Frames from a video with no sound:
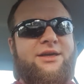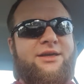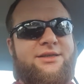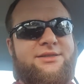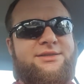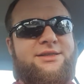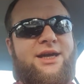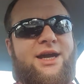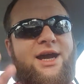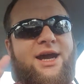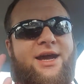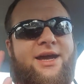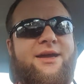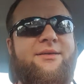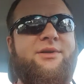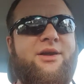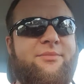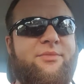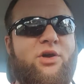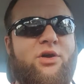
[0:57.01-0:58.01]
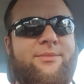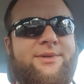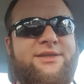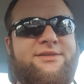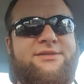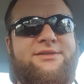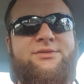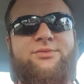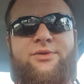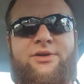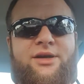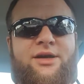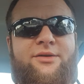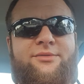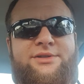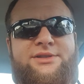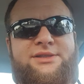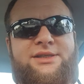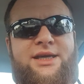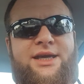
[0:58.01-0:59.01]
because I had my moments where I
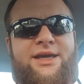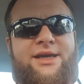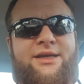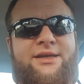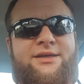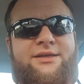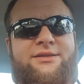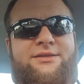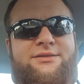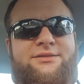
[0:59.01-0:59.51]
was like,